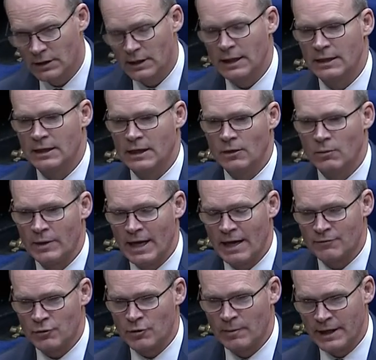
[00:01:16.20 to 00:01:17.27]
think we have
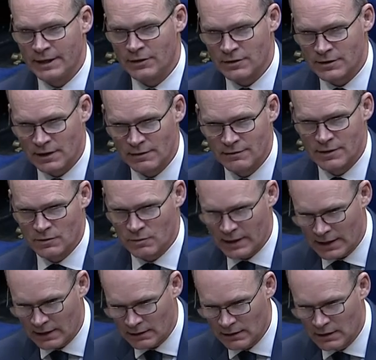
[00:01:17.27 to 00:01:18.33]
to remind ourselves as
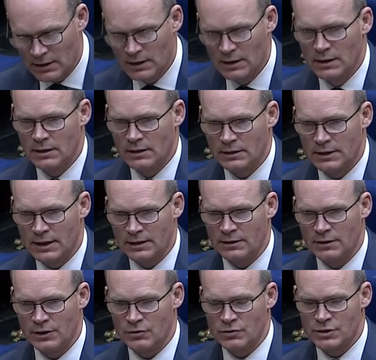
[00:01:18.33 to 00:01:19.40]
well that,
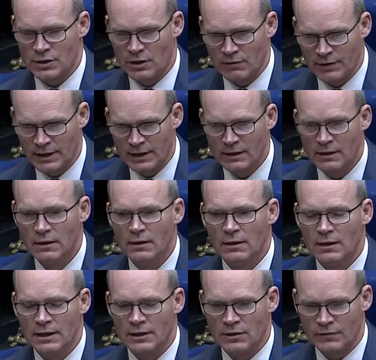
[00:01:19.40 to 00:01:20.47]
you know, serving
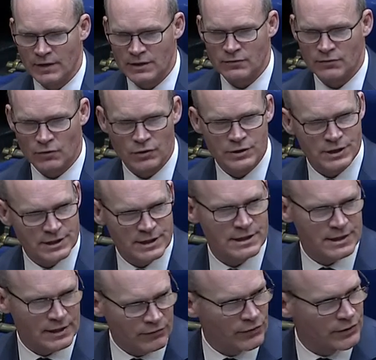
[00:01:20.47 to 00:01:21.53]
in the Defence Forces is
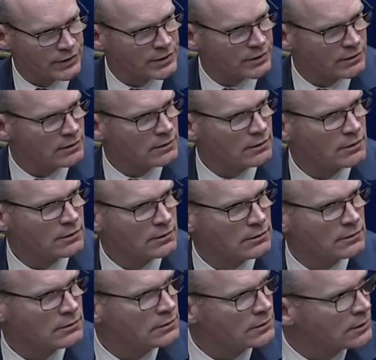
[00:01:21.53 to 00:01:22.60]
different
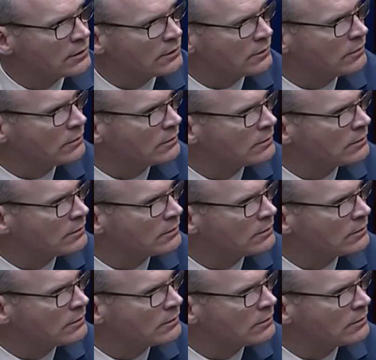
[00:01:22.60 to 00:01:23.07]
to